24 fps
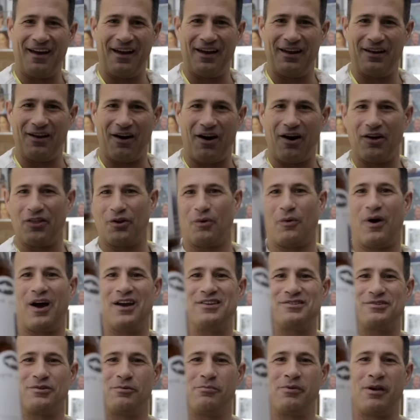And
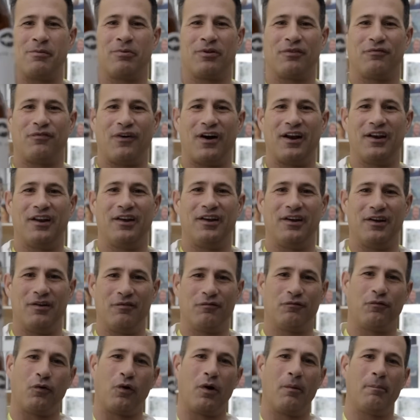otherwise, you'll be able to find it
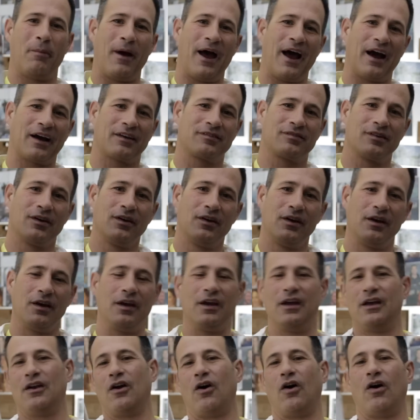in four packs
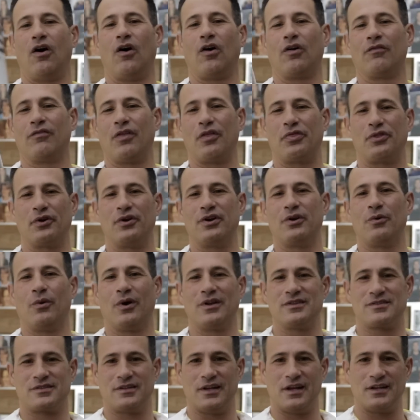in all the
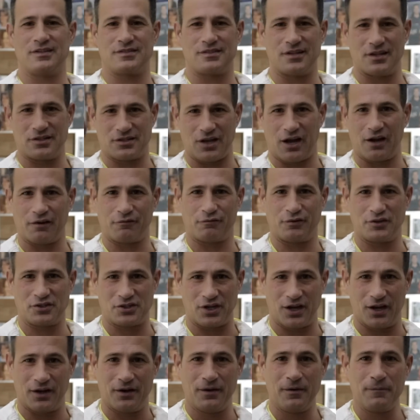31 states that
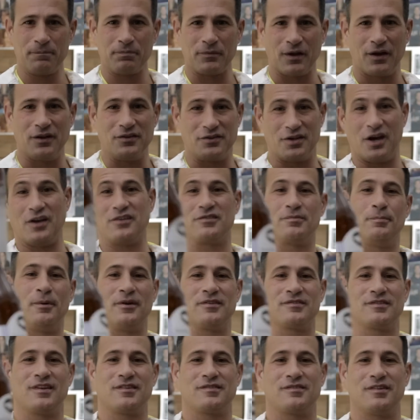Dogfish Head does
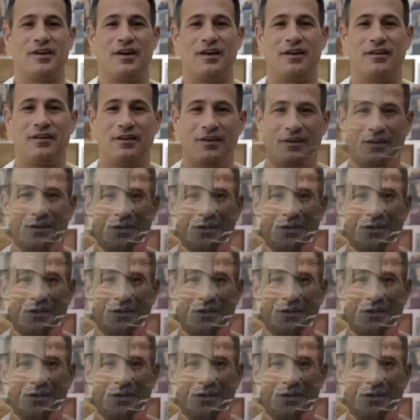business in.